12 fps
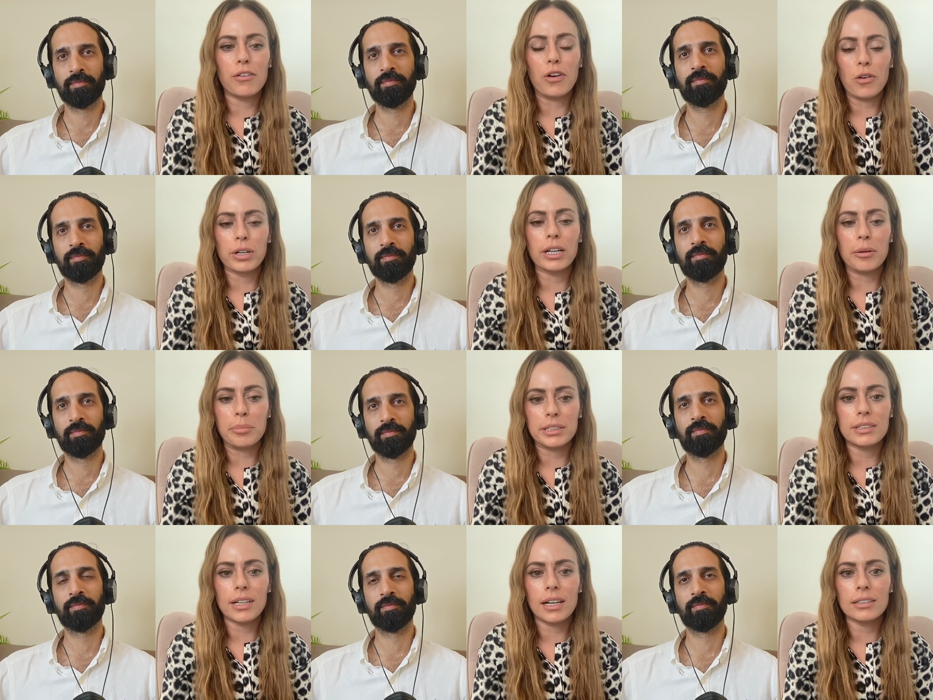Speaker 1: of owning a mm-hmm.
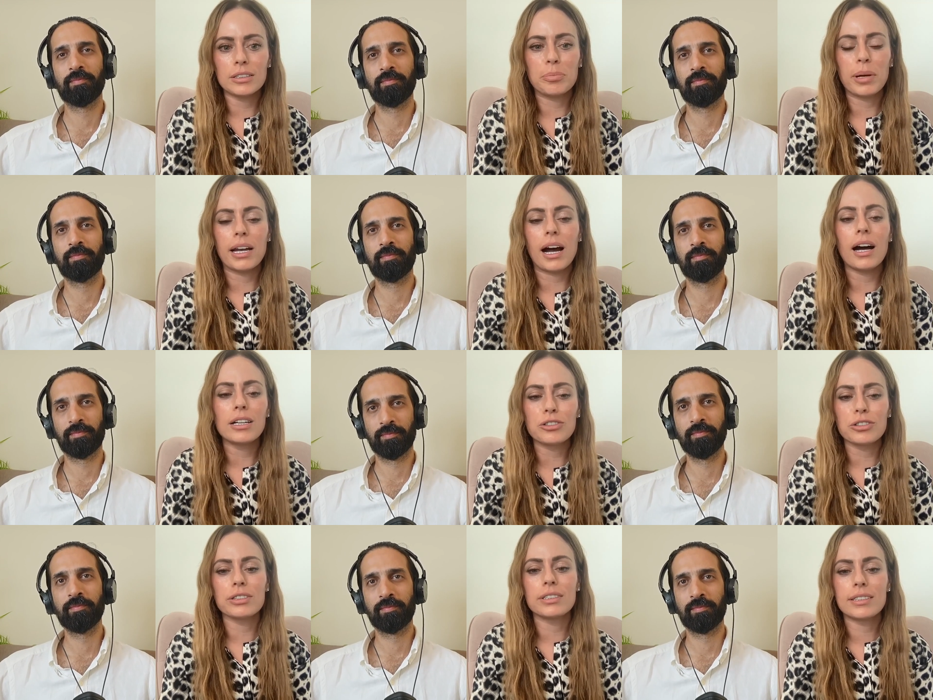business,
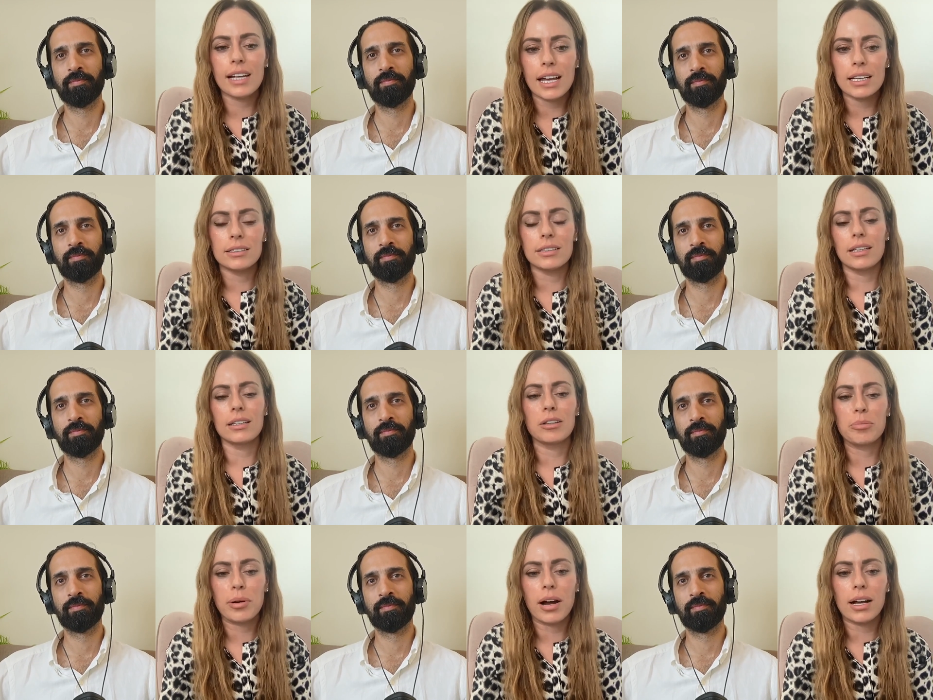understanding the